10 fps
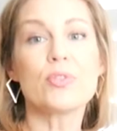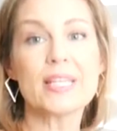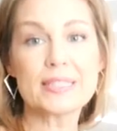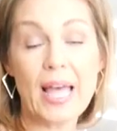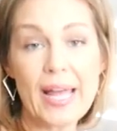
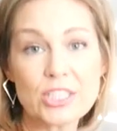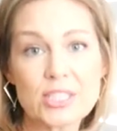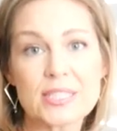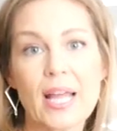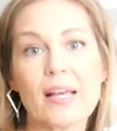this, I
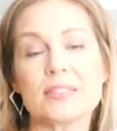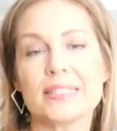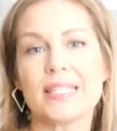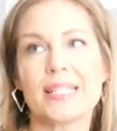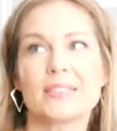just styled
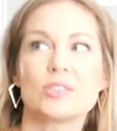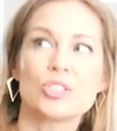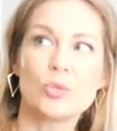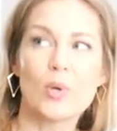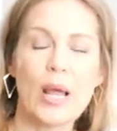it
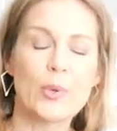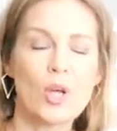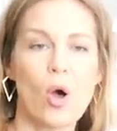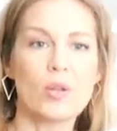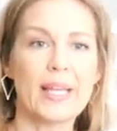into what I would
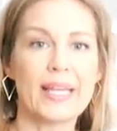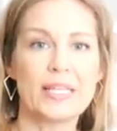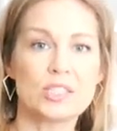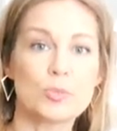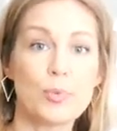call like a
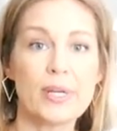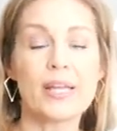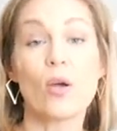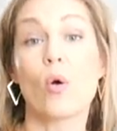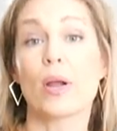
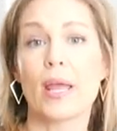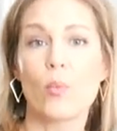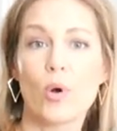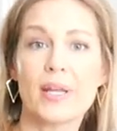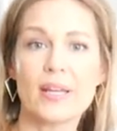spring or a
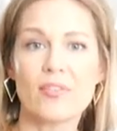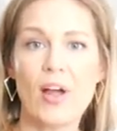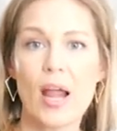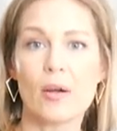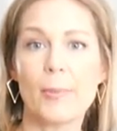work
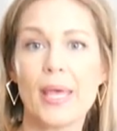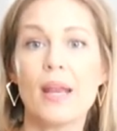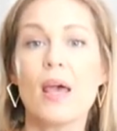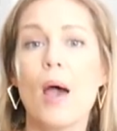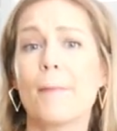environment,
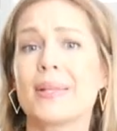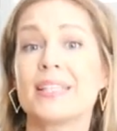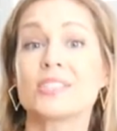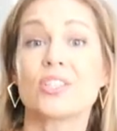but this